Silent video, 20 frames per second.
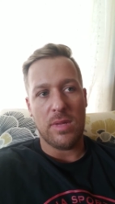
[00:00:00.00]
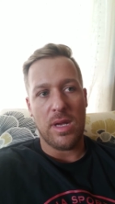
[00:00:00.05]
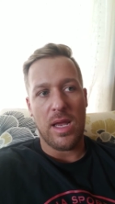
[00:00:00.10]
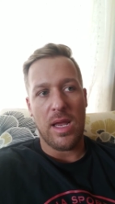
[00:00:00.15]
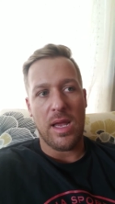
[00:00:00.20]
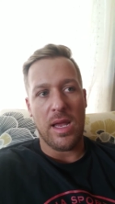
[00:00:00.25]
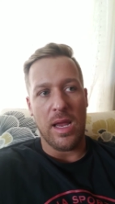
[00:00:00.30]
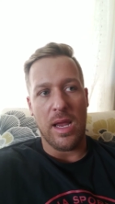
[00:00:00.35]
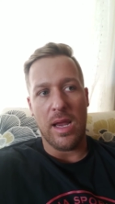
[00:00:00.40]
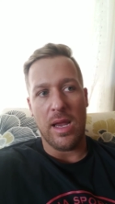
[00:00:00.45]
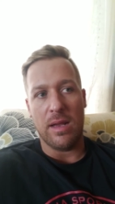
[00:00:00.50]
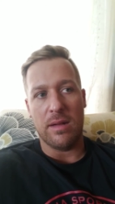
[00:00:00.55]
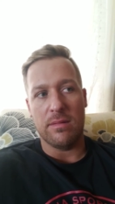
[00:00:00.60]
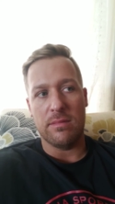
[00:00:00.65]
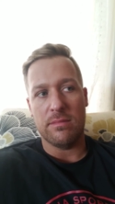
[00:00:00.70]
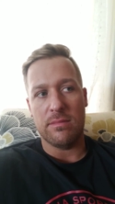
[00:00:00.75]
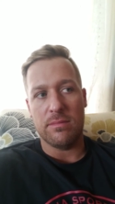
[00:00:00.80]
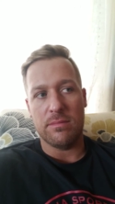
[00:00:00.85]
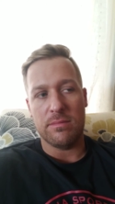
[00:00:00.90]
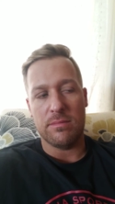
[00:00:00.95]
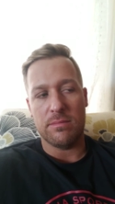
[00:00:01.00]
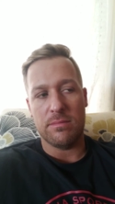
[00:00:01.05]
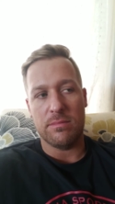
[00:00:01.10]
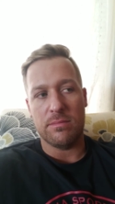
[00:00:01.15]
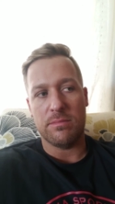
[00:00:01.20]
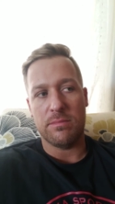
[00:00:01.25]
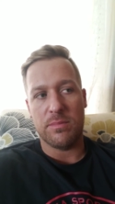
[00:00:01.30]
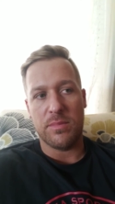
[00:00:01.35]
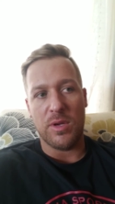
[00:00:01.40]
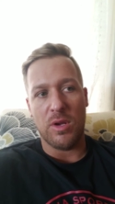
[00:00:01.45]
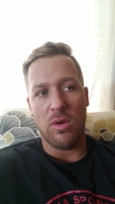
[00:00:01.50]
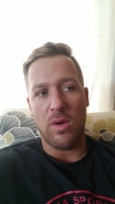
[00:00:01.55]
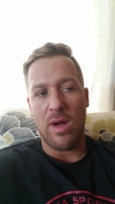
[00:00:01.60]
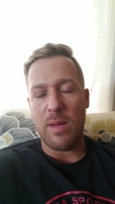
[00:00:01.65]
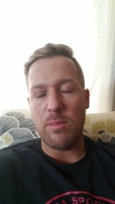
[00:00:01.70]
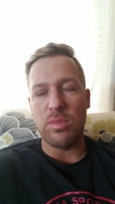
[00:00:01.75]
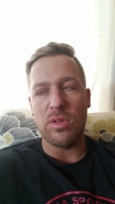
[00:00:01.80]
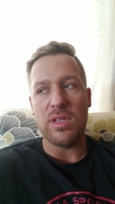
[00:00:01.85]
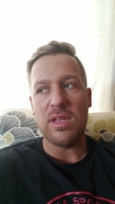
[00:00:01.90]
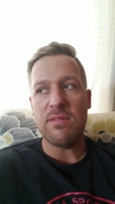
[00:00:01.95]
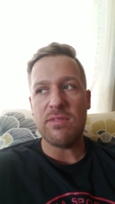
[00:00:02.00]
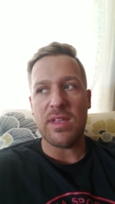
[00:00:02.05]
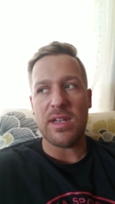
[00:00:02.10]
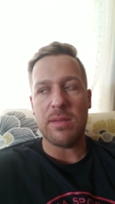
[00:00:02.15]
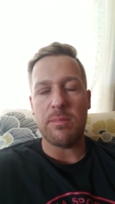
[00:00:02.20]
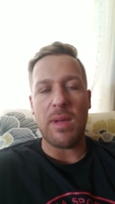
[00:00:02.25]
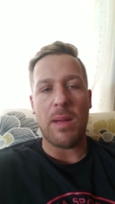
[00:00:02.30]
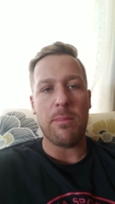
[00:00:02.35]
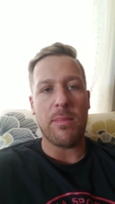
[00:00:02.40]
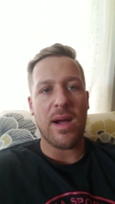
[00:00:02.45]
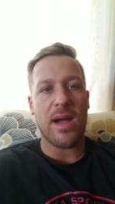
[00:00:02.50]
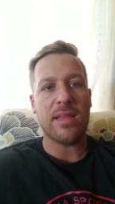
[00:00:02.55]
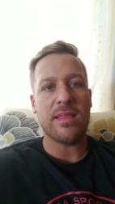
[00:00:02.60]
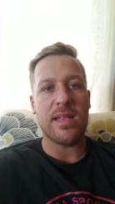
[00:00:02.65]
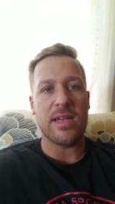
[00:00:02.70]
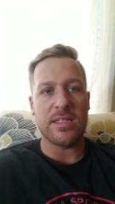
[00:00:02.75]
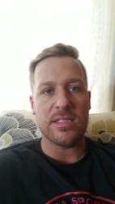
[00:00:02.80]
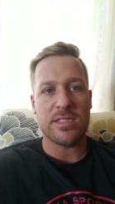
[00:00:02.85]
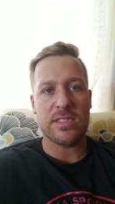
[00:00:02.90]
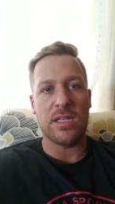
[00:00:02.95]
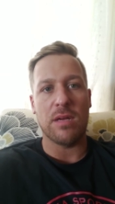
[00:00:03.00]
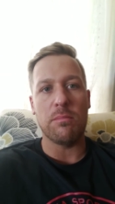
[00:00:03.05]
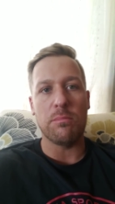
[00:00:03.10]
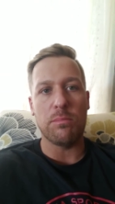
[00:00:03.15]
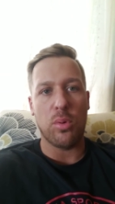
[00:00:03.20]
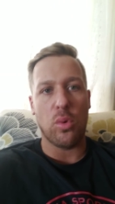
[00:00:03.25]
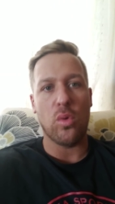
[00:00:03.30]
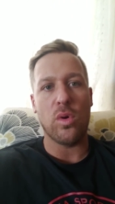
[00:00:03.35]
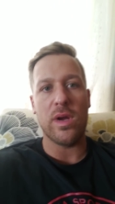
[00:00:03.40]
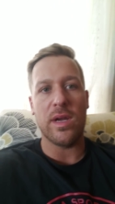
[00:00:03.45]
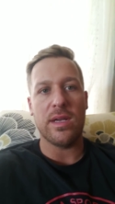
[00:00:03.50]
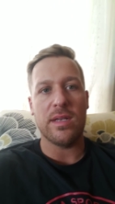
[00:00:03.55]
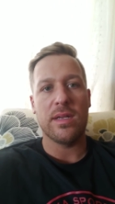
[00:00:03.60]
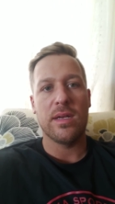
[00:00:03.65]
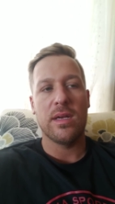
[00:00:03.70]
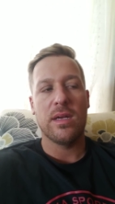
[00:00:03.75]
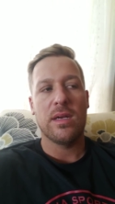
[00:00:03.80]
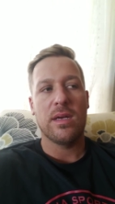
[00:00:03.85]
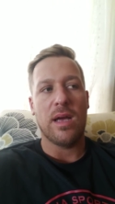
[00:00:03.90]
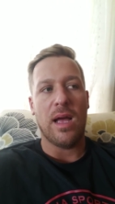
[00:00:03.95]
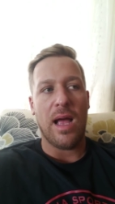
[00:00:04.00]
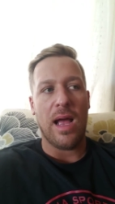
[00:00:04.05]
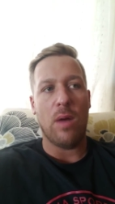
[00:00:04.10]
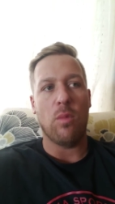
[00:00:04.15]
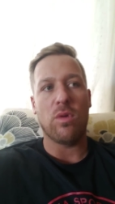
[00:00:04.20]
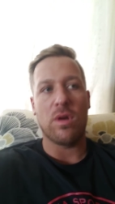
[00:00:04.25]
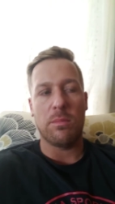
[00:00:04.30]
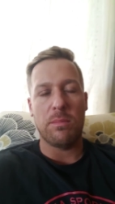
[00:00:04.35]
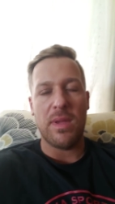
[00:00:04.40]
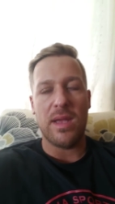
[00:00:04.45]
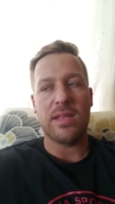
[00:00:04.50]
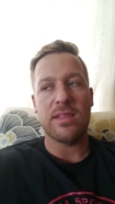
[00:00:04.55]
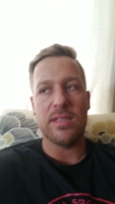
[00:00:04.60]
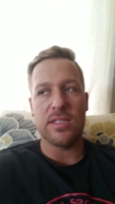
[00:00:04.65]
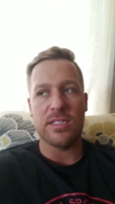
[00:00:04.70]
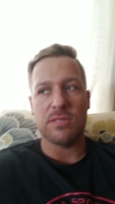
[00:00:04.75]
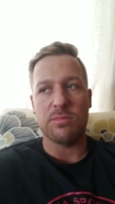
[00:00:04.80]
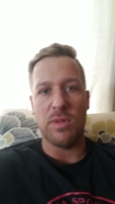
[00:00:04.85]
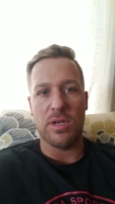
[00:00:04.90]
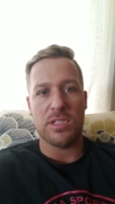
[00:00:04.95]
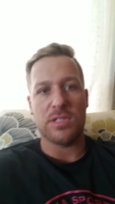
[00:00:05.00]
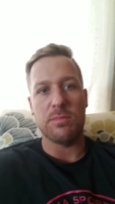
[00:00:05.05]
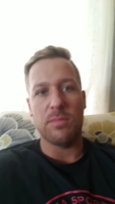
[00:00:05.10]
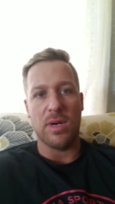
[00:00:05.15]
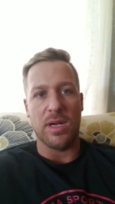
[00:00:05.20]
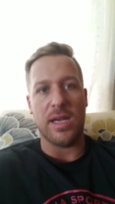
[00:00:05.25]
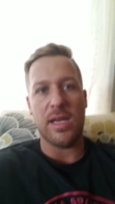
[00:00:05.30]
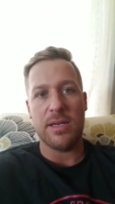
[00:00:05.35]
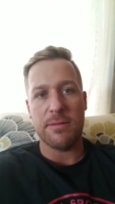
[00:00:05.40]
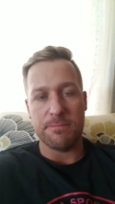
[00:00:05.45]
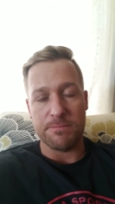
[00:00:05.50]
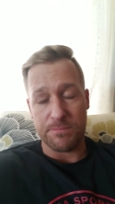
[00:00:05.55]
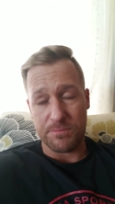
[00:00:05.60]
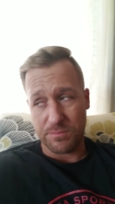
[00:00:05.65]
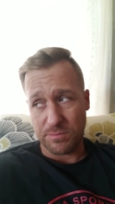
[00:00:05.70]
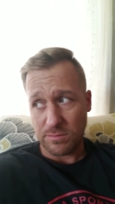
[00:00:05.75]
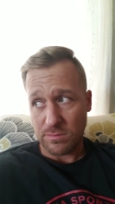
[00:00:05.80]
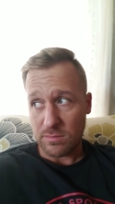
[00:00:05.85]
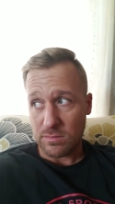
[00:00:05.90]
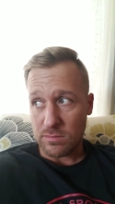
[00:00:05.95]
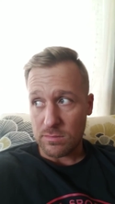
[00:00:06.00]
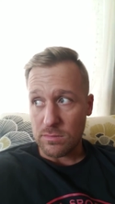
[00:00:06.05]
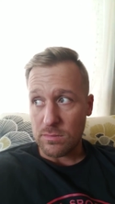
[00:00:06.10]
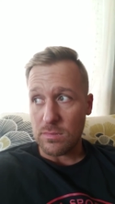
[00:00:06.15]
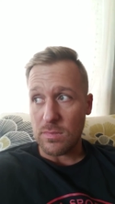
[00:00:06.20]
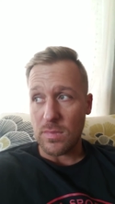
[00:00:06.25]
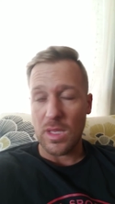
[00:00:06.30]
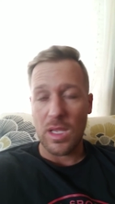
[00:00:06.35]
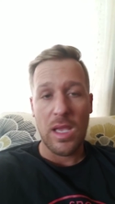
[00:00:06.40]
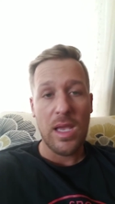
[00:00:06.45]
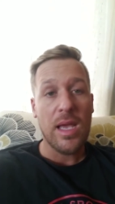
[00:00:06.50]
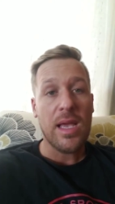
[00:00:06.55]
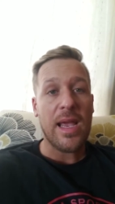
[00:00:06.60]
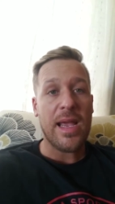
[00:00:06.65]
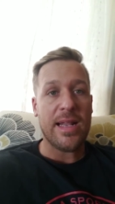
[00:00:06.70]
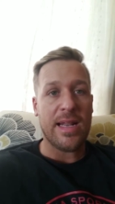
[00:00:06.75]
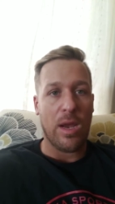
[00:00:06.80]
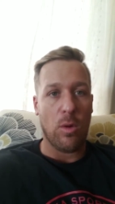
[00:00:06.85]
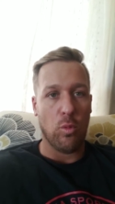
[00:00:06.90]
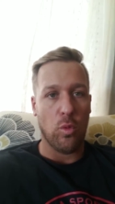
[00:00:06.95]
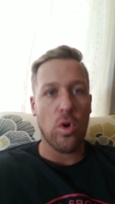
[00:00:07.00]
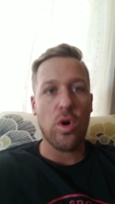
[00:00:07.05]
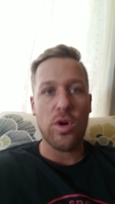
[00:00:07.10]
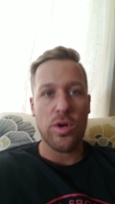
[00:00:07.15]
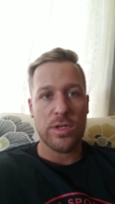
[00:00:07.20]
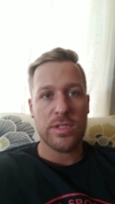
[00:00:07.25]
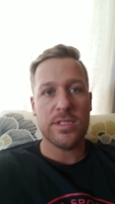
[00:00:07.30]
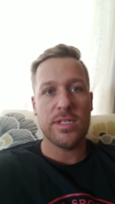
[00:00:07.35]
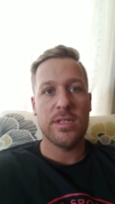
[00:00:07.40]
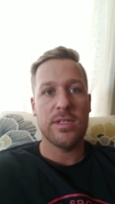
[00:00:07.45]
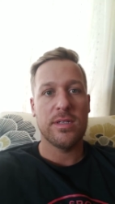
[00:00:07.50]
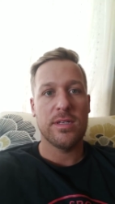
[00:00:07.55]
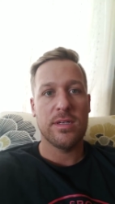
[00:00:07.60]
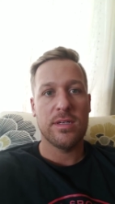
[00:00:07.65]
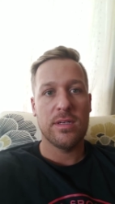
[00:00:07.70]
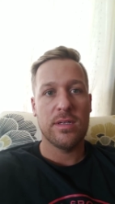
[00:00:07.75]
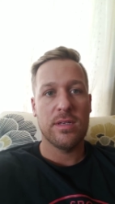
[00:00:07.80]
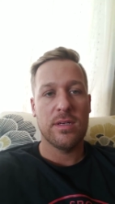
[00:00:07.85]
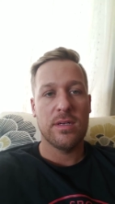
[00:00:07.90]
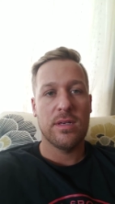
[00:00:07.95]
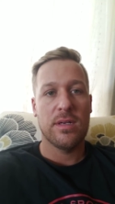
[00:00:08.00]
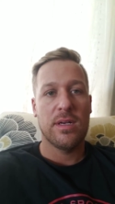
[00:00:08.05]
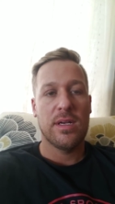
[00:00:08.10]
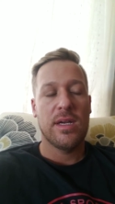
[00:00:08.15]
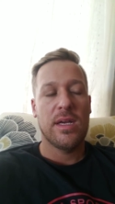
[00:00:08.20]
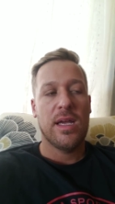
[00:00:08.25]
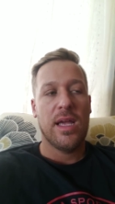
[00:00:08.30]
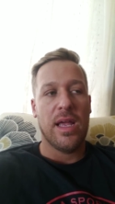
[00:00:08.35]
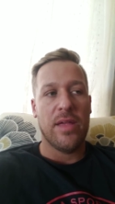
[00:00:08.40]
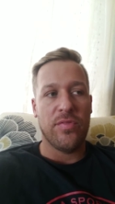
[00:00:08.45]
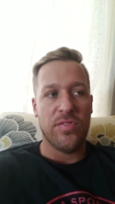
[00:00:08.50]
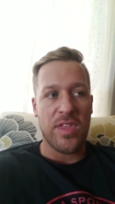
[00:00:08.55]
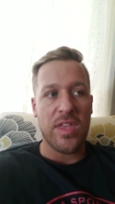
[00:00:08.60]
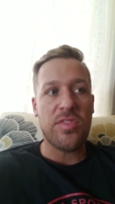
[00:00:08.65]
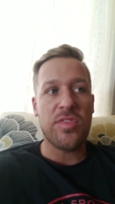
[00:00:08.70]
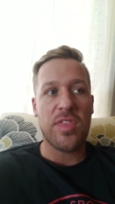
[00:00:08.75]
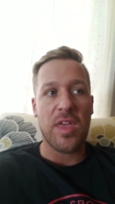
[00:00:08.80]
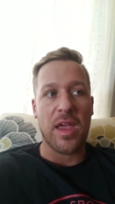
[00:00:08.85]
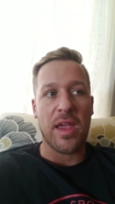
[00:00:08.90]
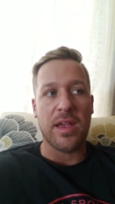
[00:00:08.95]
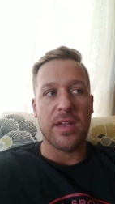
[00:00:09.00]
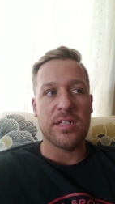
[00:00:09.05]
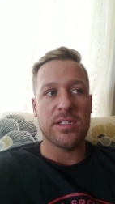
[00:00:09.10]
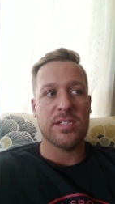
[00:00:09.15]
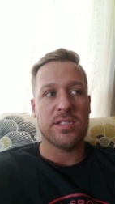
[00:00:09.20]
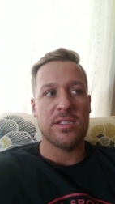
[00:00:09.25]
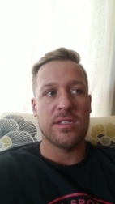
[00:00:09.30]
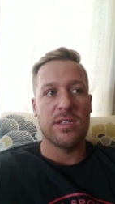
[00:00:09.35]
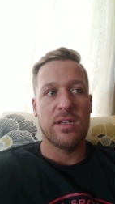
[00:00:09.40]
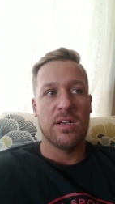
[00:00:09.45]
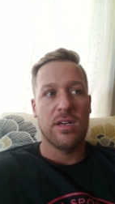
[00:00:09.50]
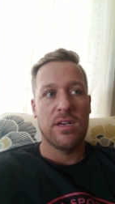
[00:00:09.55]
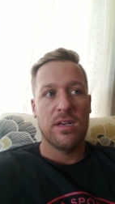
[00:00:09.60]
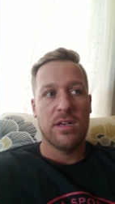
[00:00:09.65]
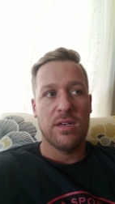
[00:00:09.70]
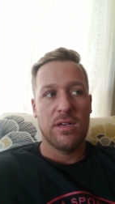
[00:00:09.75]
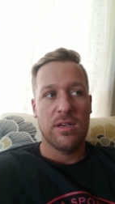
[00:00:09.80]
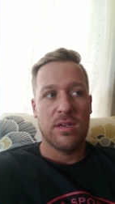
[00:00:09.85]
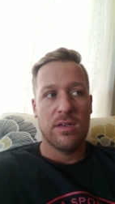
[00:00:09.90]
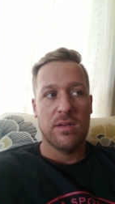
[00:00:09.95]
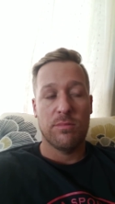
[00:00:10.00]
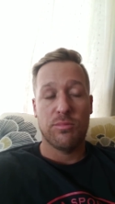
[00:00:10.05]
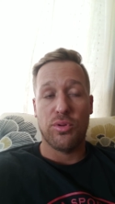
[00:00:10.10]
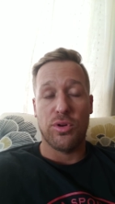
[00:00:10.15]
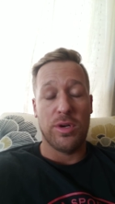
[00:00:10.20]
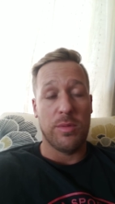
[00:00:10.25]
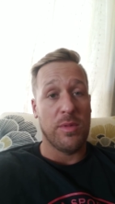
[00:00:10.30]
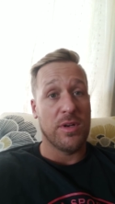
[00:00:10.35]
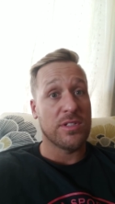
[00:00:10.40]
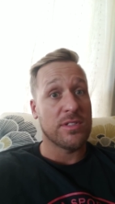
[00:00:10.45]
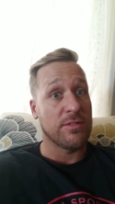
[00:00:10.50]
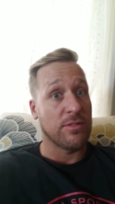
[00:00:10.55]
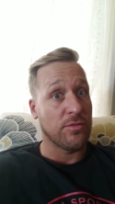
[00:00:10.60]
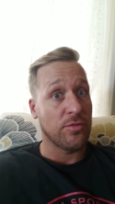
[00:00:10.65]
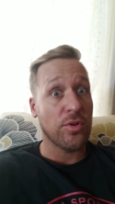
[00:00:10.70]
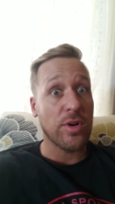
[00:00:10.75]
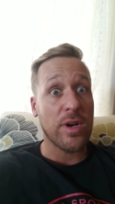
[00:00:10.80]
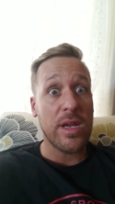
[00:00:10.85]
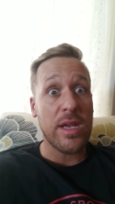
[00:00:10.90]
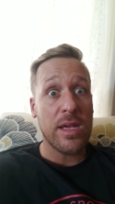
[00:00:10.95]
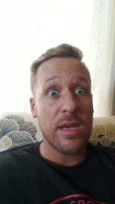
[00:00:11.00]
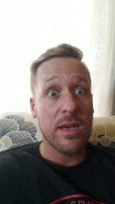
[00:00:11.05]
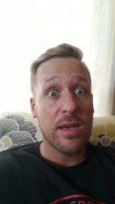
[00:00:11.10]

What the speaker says: and I believe that in my mind that at some point I want to make this much money. And I worked and did things pretty much for free.